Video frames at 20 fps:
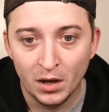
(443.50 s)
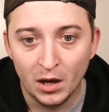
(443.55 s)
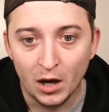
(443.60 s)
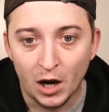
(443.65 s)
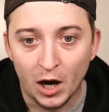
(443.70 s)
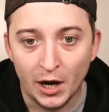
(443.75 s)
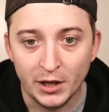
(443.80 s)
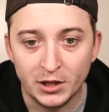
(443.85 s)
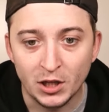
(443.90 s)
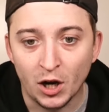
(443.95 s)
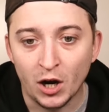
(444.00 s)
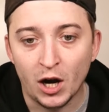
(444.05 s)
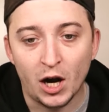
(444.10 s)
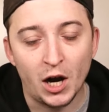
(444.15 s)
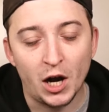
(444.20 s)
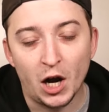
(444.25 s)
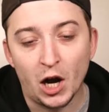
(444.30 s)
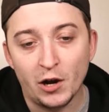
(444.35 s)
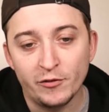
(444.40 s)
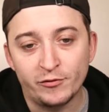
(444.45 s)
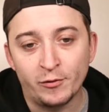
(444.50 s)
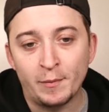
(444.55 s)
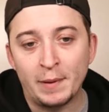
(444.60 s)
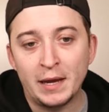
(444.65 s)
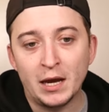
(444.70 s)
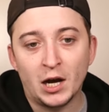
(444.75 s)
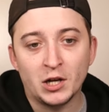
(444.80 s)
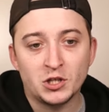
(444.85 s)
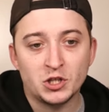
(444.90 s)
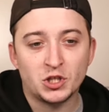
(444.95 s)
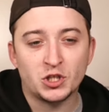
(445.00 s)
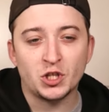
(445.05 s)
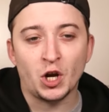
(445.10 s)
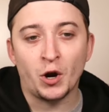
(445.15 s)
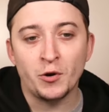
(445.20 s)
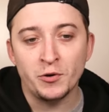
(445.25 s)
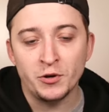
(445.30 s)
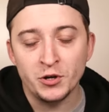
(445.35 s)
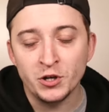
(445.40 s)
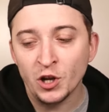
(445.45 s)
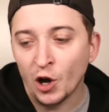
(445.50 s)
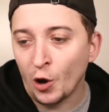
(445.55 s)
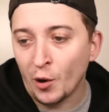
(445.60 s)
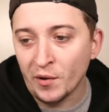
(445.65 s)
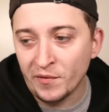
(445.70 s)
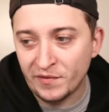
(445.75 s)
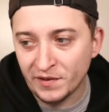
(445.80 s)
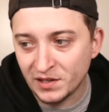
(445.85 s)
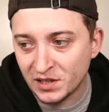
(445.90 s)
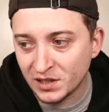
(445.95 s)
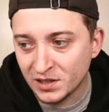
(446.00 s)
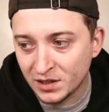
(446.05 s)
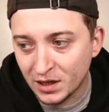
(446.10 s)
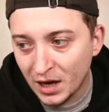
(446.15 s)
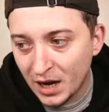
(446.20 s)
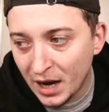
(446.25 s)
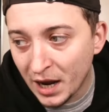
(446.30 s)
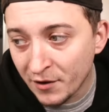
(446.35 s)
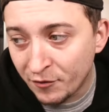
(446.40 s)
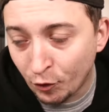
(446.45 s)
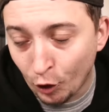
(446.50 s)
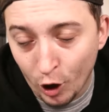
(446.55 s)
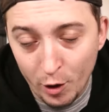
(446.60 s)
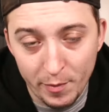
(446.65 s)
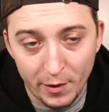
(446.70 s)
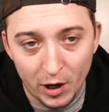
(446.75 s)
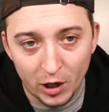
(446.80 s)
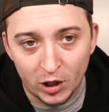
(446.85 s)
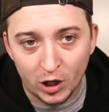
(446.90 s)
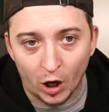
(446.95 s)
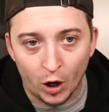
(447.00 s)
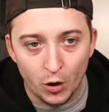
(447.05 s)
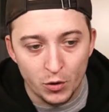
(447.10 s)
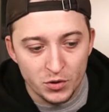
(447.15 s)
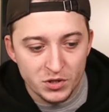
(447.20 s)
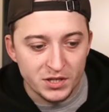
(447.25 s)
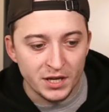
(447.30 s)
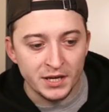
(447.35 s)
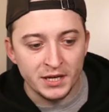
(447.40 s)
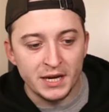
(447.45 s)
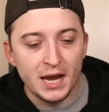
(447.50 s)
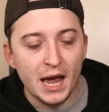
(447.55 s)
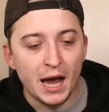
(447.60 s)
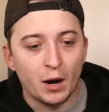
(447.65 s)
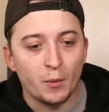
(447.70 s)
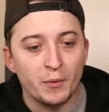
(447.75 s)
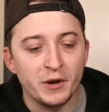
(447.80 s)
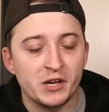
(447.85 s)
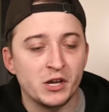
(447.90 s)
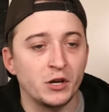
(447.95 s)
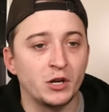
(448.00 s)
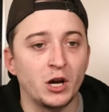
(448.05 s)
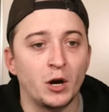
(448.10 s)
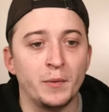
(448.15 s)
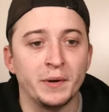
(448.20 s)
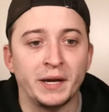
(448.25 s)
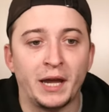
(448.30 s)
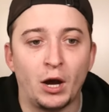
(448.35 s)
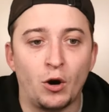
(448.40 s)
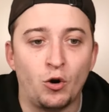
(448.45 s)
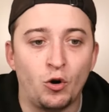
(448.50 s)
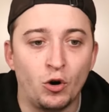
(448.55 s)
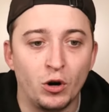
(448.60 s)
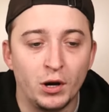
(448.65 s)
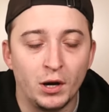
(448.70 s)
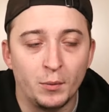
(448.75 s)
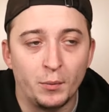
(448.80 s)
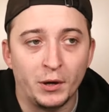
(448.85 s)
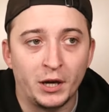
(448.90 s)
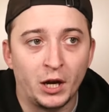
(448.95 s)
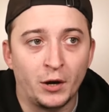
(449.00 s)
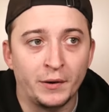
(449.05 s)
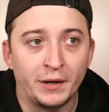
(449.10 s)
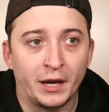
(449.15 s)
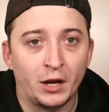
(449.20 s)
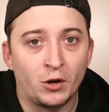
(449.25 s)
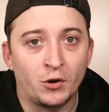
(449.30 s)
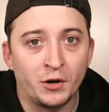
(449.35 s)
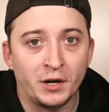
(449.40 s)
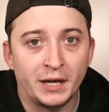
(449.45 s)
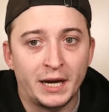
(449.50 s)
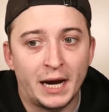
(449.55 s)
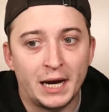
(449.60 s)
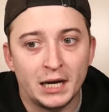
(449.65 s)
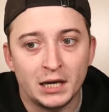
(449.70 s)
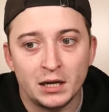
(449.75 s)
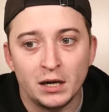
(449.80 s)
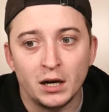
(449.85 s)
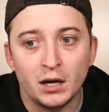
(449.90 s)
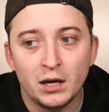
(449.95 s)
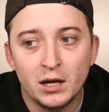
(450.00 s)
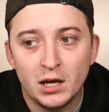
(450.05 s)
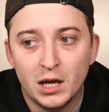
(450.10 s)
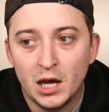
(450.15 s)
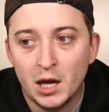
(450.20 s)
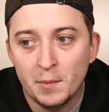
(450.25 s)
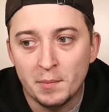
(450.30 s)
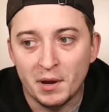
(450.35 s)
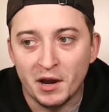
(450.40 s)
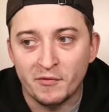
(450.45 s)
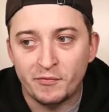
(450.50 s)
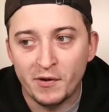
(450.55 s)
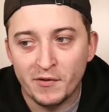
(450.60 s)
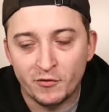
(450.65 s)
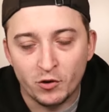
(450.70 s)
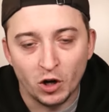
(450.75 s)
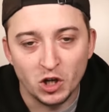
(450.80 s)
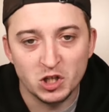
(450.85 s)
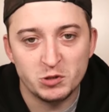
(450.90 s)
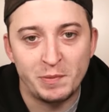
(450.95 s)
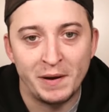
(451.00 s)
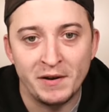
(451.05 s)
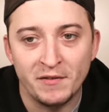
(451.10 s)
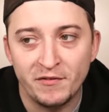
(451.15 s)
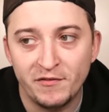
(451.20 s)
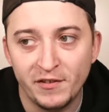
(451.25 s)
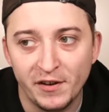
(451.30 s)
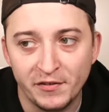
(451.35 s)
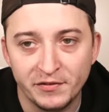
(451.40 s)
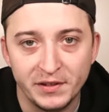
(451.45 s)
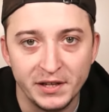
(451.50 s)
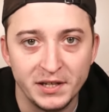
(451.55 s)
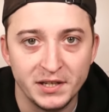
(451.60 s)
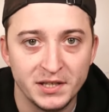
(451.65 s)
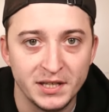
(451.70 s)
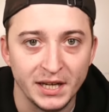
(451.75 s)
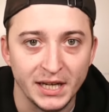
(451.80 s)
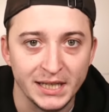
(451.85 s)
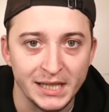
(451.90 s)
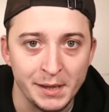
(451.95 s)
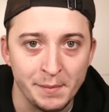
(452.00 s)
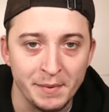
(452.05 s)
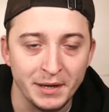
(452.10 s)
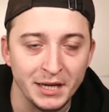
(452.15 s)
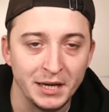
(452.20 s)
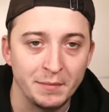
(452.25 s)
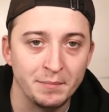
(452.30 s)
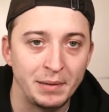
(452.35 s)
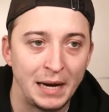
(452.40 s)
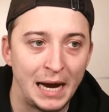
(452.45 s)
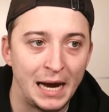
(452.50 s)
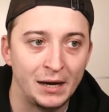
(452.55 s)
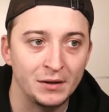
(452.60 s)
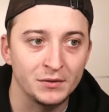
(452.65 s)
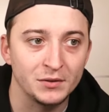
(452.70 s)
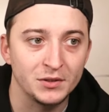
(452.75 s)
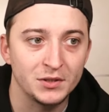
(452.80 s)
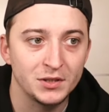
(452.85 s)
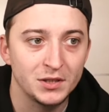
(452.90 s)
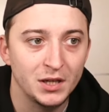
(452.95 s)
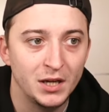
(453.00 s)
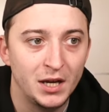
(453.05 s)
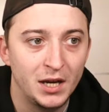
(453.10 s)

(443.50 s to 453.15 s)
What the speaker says: I just don't know if this is... If Højbjerg goes, then yeah, we could go and get Conor Gallagher. But if we've got to spend 50 to 60 million pounds